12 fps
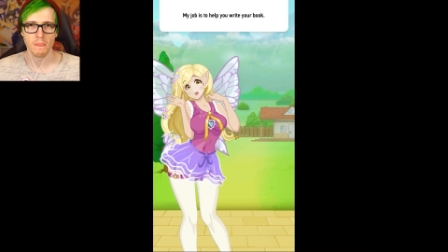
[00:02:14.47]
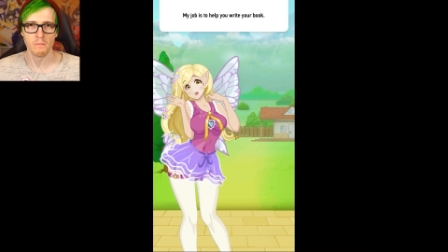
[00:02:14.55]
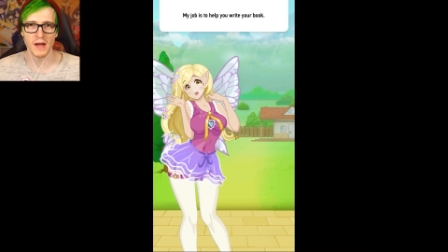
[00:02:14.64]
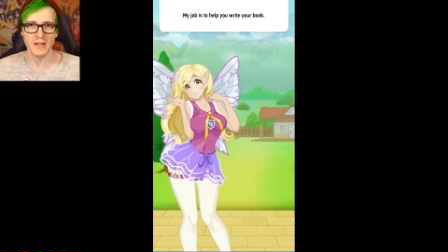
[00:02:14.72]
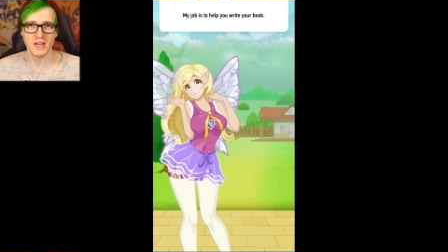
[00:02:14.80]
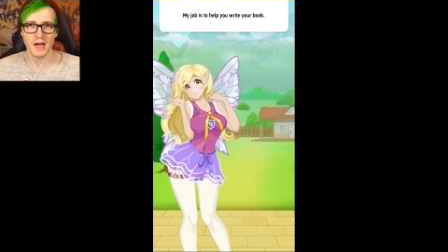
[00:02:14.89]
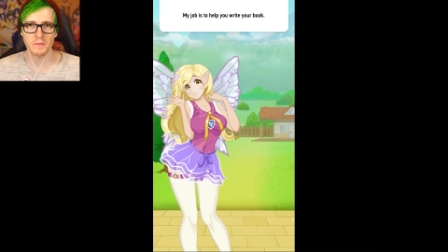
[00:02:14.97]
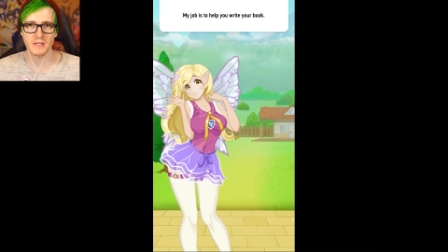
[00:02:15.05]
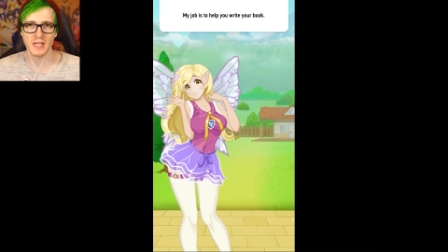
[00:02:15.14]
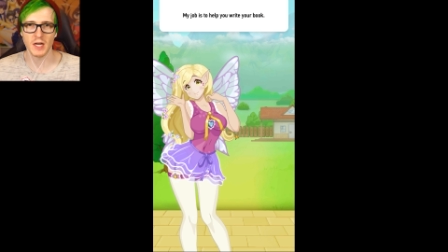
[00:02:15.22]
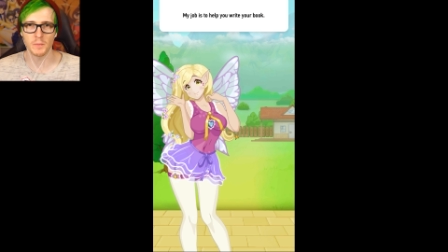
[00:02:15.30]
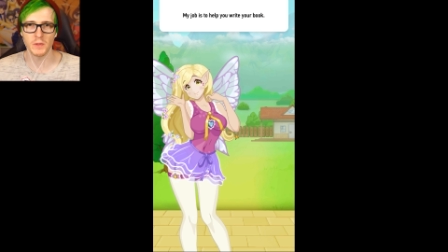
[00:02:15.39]
My job is
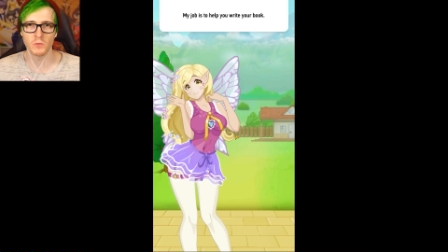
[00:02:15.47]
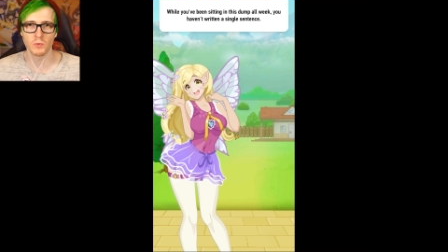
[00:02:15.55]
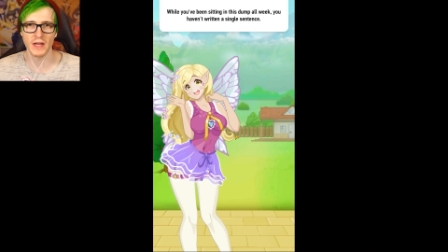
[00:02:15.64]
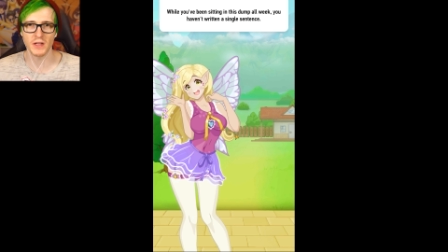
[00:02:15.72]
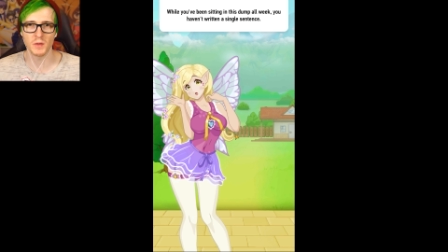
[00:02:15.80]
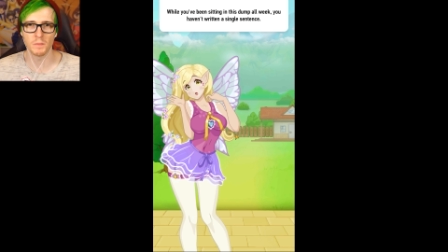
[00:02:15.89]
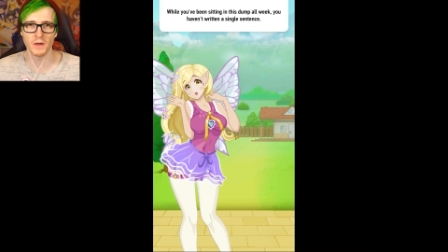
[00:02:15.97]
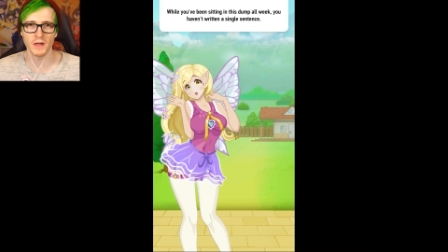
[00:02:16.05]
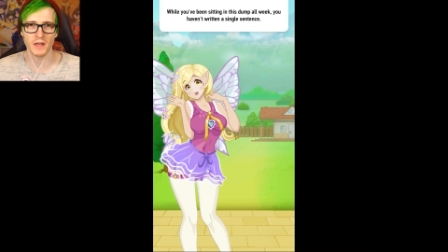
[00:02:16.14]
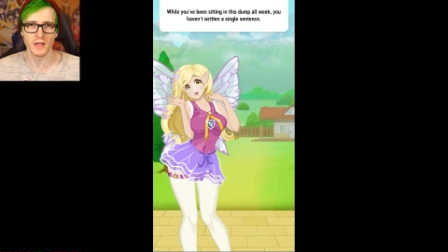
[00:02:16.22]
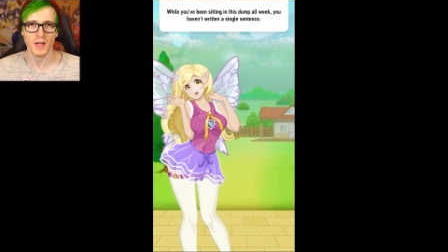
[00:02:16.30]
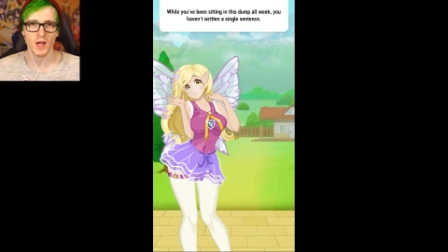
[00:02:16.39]
to help you write your
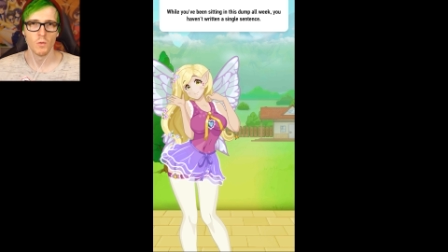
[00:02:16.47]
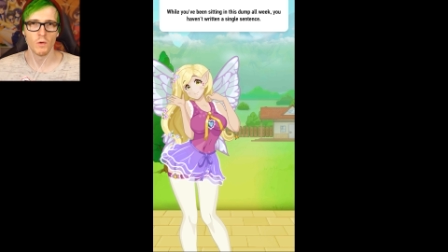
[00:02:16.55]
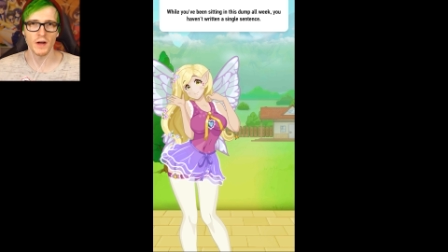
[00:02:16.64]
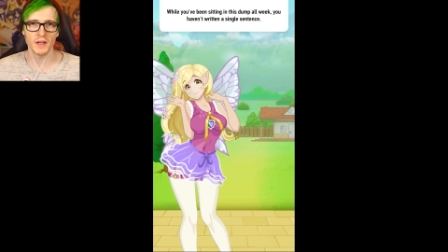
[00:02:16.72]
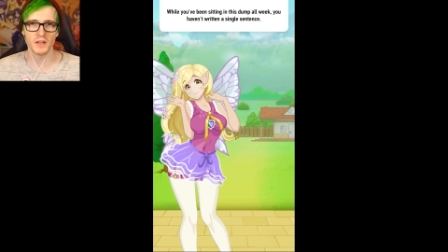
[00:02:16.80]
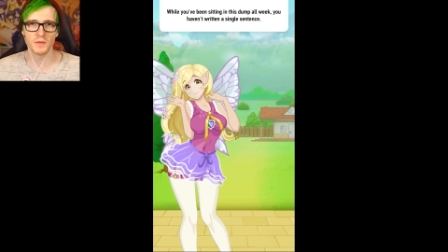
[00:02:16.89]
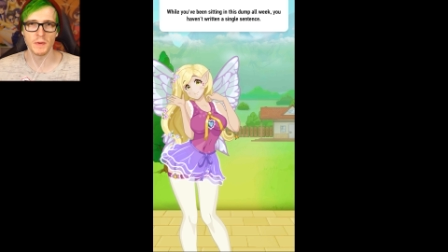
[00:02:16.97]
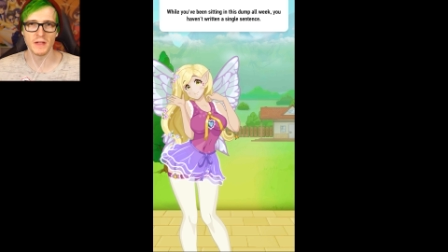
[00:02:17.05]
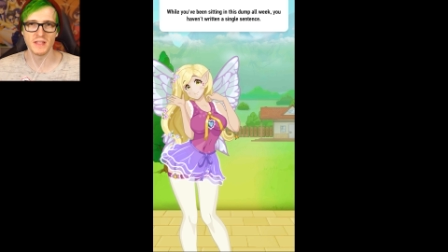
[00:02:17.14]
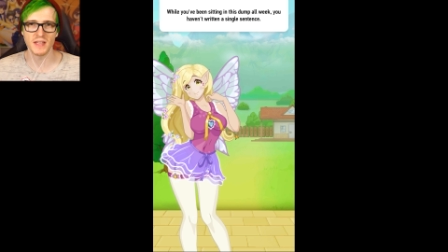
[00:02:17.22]
book while you've been